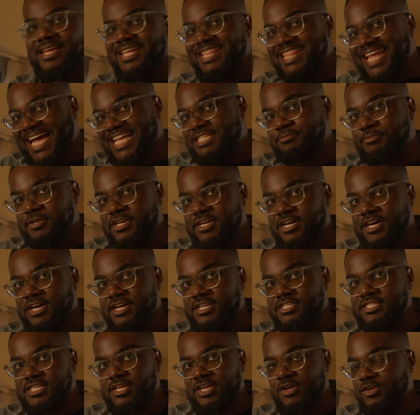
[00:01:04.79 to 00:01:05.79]
And that's
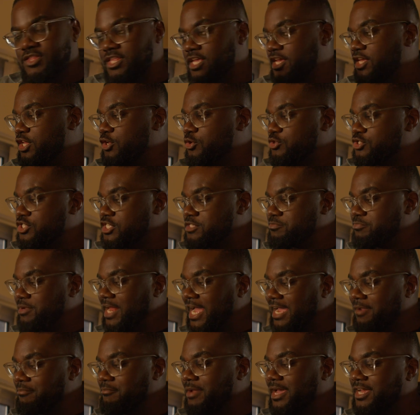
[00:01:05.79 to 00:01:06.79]
because it uses
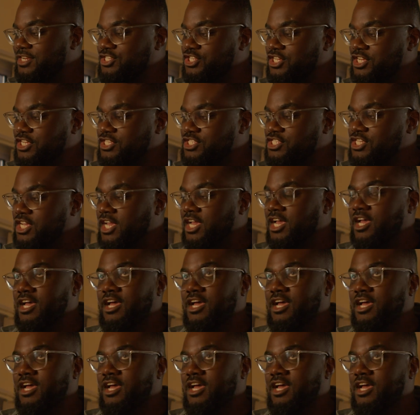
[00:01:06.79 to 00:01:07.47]
Blackmagic's